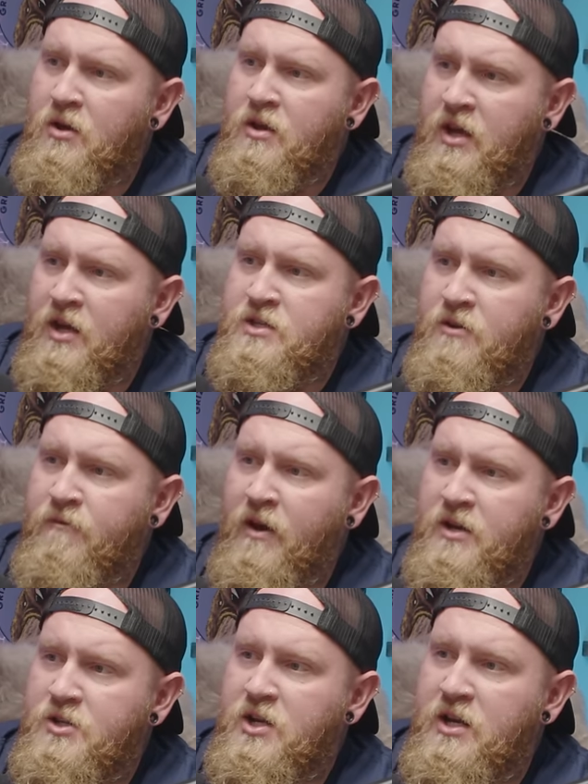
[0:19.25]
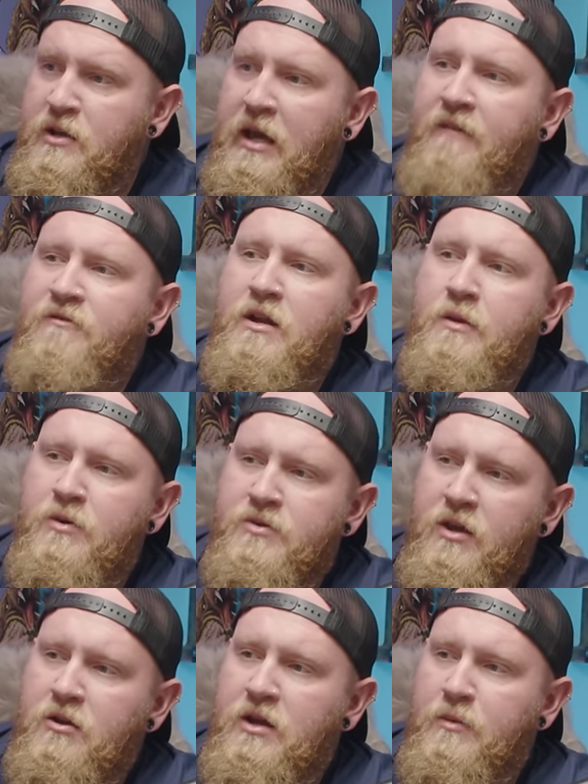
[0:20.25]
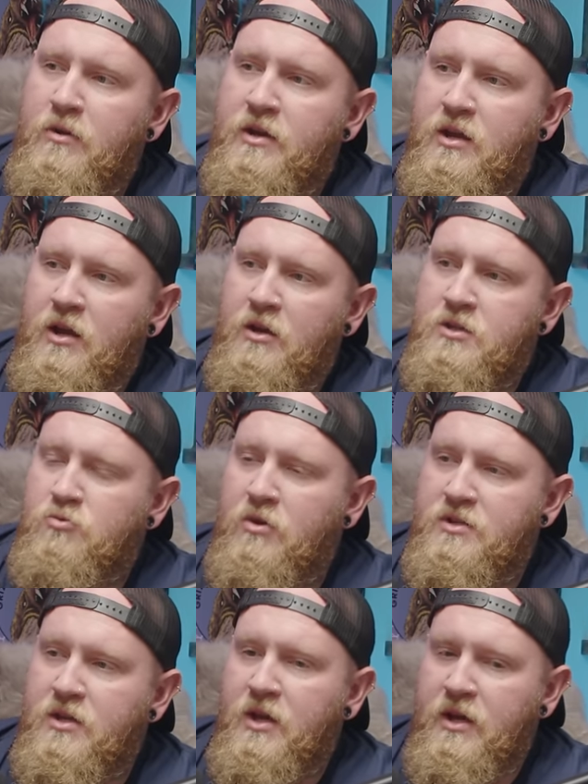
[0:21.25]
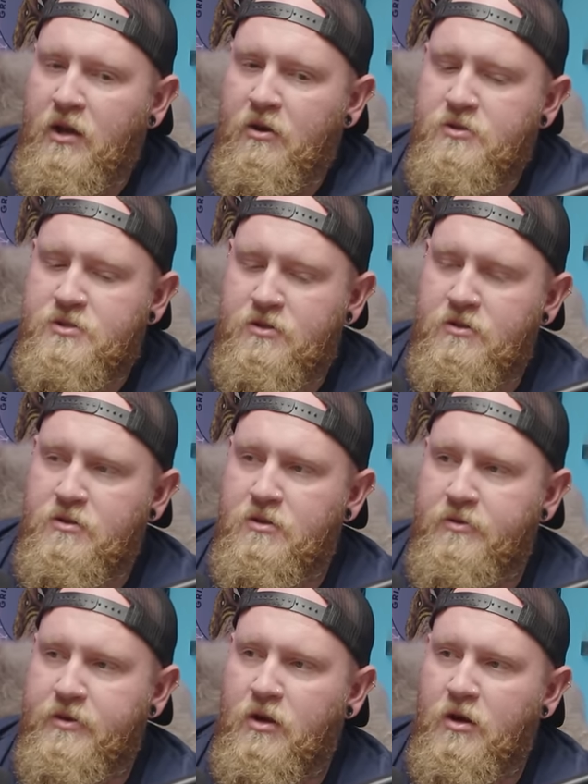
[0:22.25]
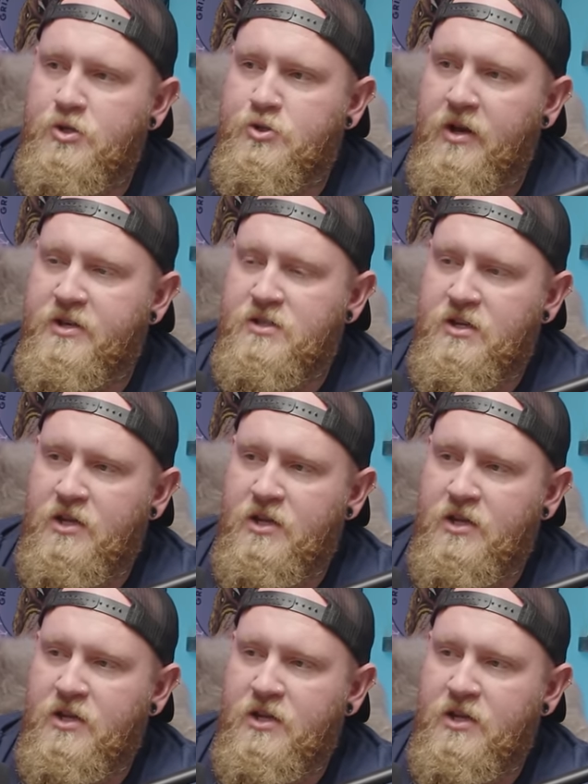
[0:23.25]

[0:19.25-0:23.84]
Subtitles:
So in case you find a genie, have that up on the internet. But like, here's the contracts.